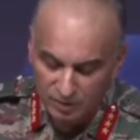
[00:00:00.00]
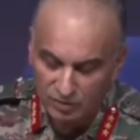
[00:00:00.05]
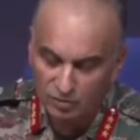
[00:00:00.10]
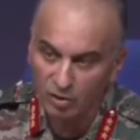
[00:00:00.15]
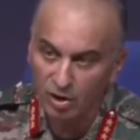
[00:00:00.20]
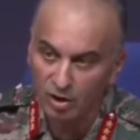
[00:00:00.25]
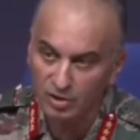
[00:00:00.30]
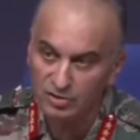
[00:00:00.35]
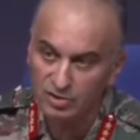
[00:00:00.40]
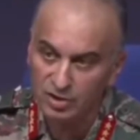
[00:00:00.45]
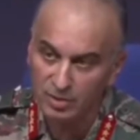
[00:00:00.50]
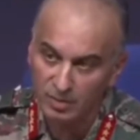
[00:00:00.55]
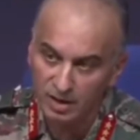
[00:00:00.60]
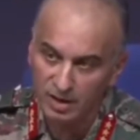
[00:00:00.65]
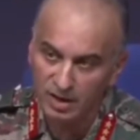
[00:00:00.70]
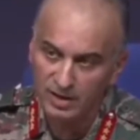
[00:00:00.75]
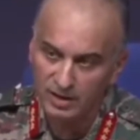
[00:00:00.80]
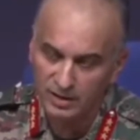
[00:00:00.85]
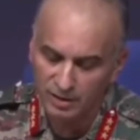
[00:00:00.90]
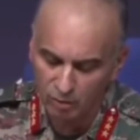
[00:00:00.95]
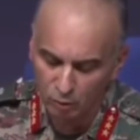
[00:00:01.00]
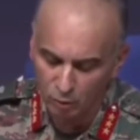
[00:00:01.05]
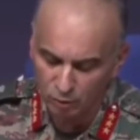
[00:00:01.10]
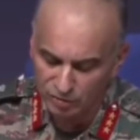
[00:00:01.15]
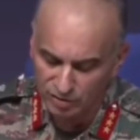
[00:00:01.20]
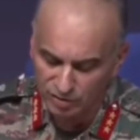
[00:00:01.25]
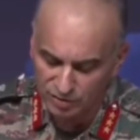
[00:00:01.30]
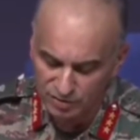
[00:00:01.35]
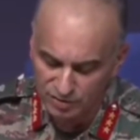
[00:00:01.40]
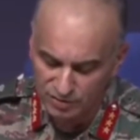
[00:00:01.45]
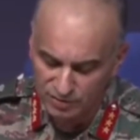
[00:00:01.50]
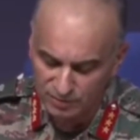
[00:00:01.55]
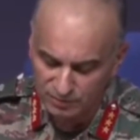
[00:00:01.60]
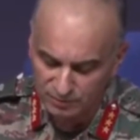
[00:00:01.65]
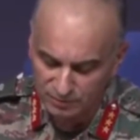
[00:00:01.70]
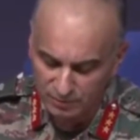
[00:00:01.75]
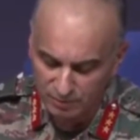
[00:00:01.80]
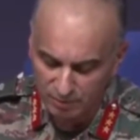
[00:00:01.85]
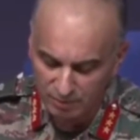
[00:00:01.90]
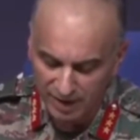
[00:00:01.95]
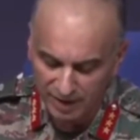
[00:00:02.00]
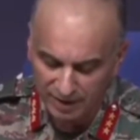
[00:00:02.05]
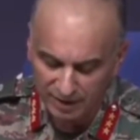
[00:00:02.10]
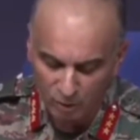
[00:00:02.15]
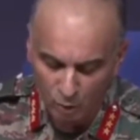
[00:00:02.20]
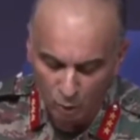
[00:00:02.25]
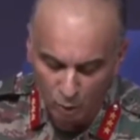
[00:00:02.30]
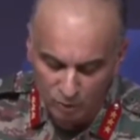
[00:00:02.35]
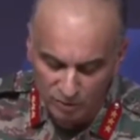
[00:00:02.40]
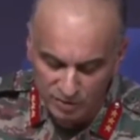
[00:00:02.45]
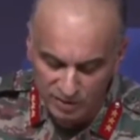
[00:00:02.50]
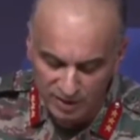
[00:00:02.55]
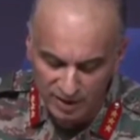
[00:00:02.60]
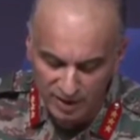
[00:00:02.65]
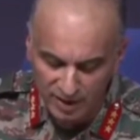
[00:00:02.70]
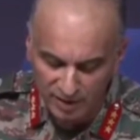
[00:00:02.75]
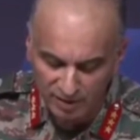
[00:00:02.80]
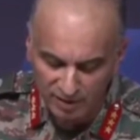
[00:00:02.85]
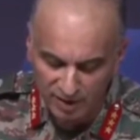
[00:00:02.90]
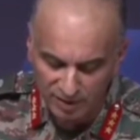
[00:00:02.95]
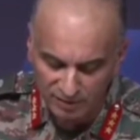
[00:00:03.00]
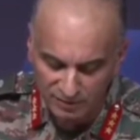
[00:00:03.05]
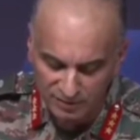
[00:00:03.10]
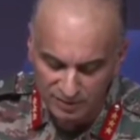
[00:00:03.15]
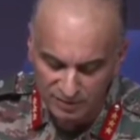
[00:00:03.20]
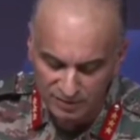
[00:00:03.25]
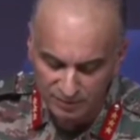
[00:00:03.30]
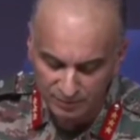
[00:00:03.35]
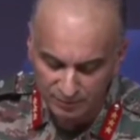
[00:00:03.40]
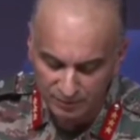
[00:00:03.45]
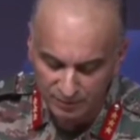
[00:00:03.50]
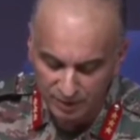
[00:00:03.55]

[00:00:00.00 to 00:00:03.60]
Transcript: saw similar intrusions by drones and aircrafts,